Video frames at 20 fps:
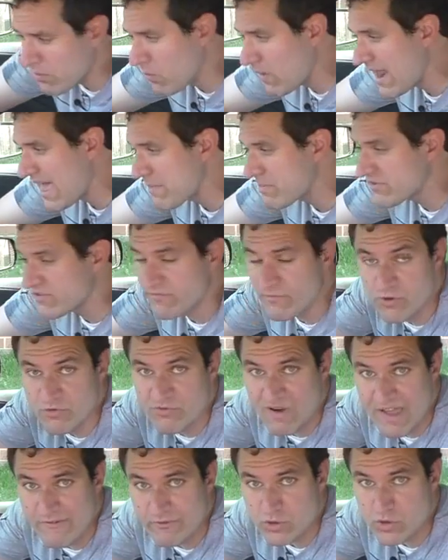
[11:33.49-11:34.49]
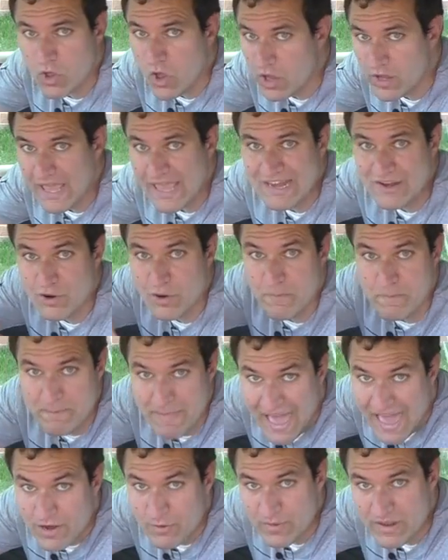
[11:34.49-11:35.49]
But what happens if you're driving along and your
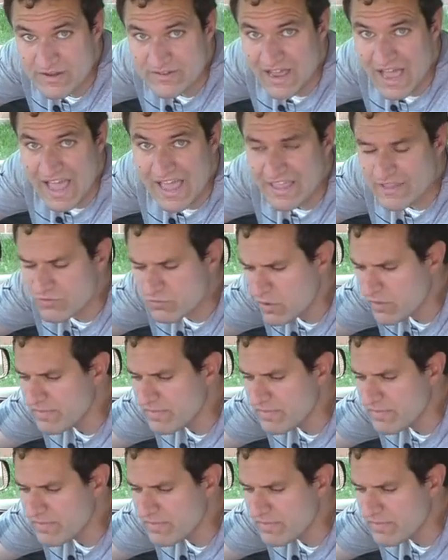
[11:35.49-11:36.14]
battery dies?